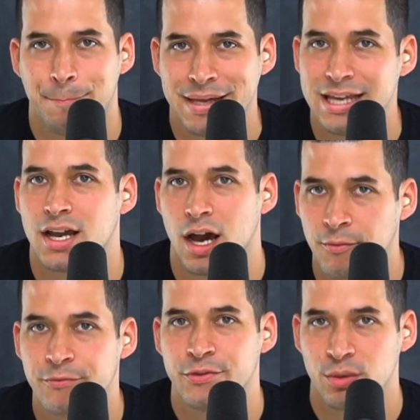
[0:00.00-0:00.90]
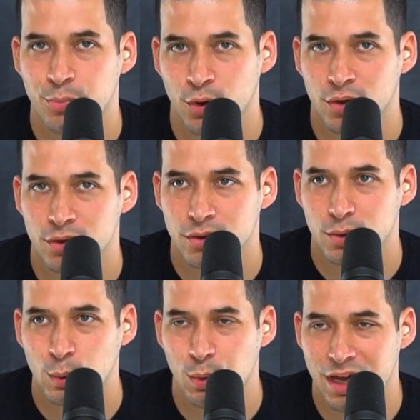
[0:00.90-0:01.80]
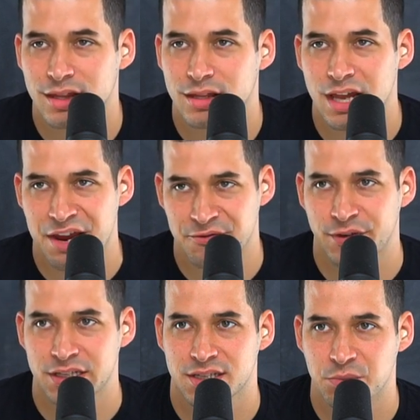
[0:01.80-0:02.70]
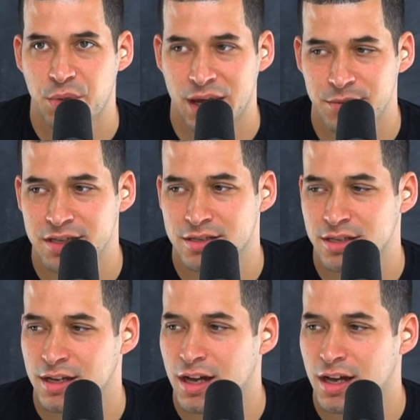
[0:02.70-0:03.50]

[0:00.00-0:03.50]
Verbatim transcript: be comfortable with infants and babies.